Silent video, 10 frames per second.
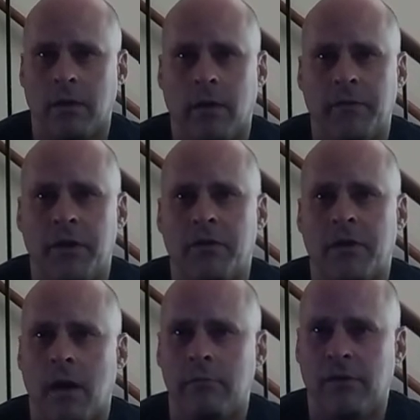I love to hear the
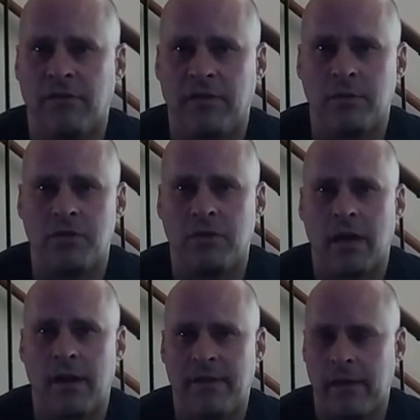comments and see what you
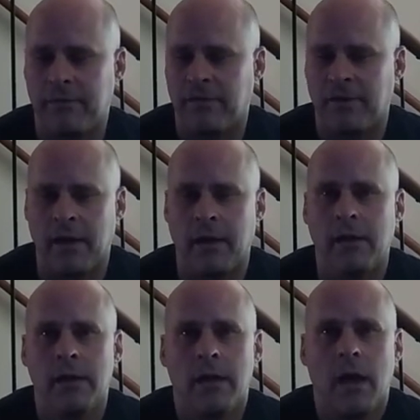guys have to say.
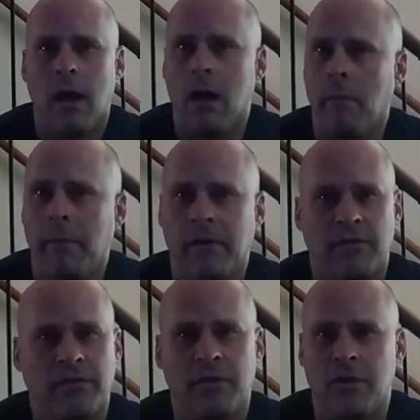
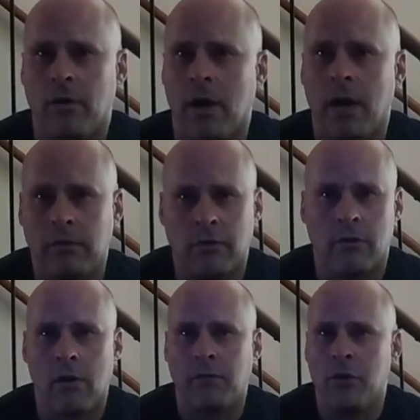Because, you know, I learn
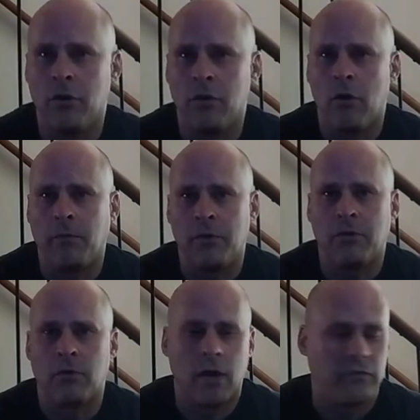off of you. Hopefully you
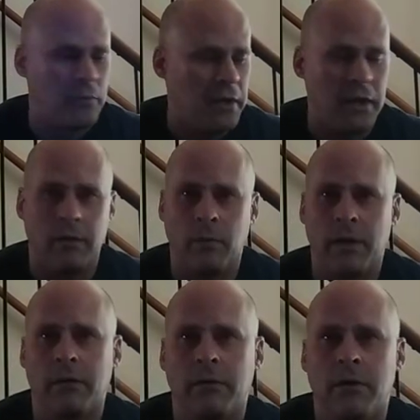learn off of me. And we
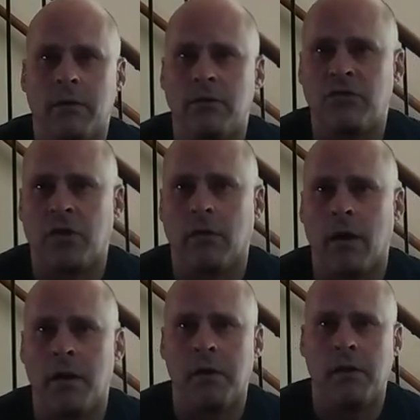can, you know, just share
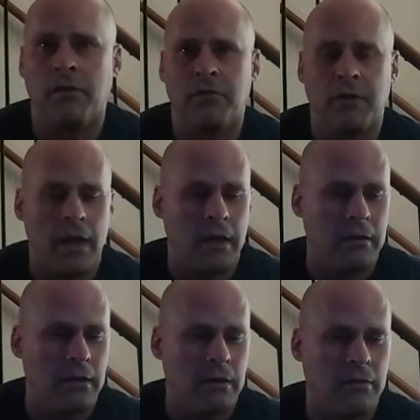ideas
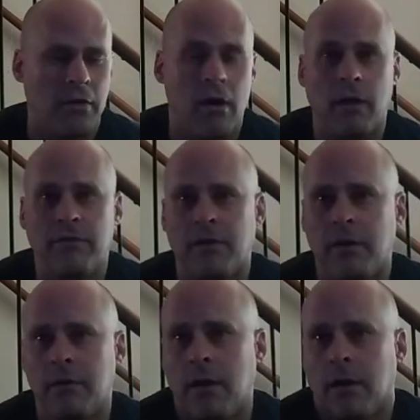and thoughts
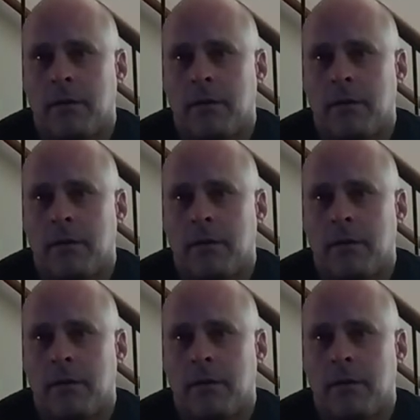and